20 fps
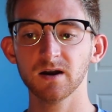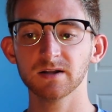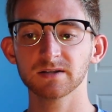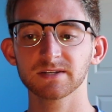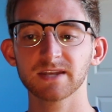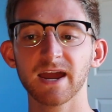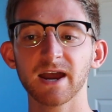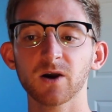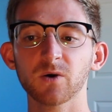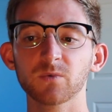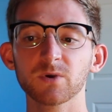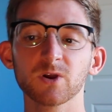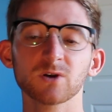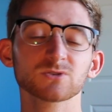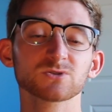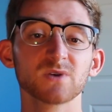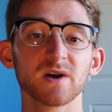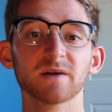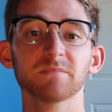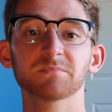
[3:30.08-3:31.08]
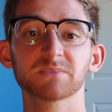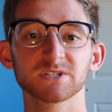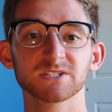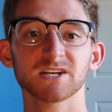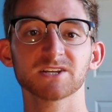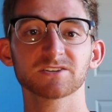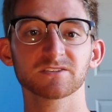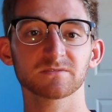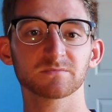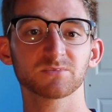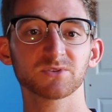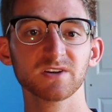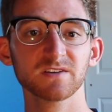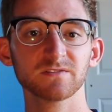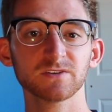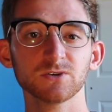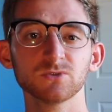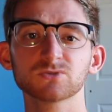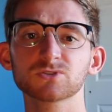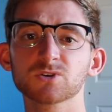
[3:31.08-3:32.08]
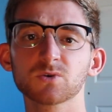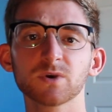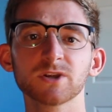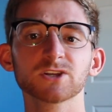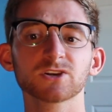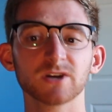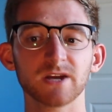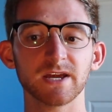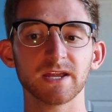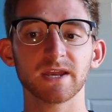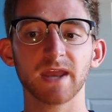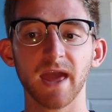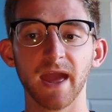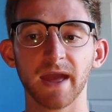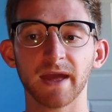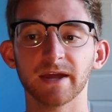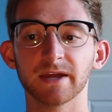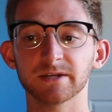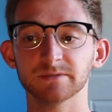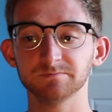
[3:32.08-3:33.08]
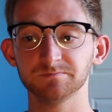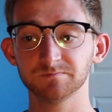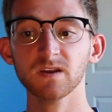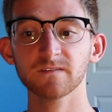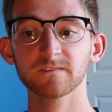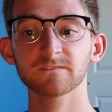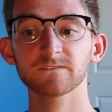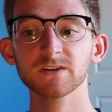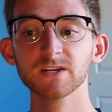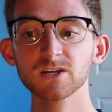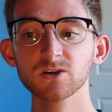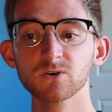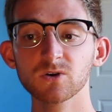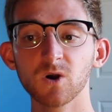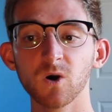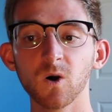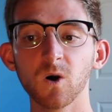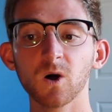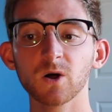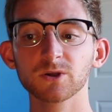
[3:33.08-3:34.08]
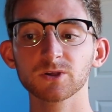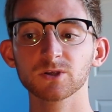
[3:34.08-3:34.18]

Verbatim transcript: Now, we also have presenter preview, so when you're in a video call,